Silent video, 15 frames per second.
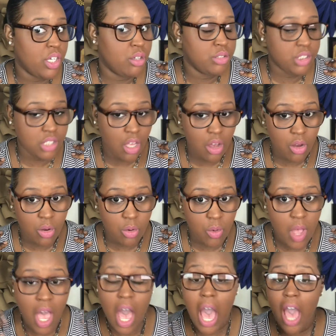So
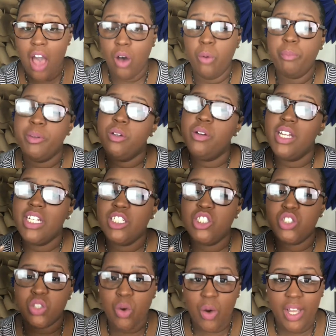I hope you
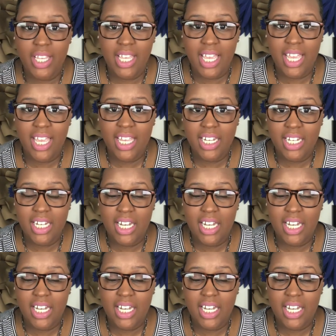enjoy it.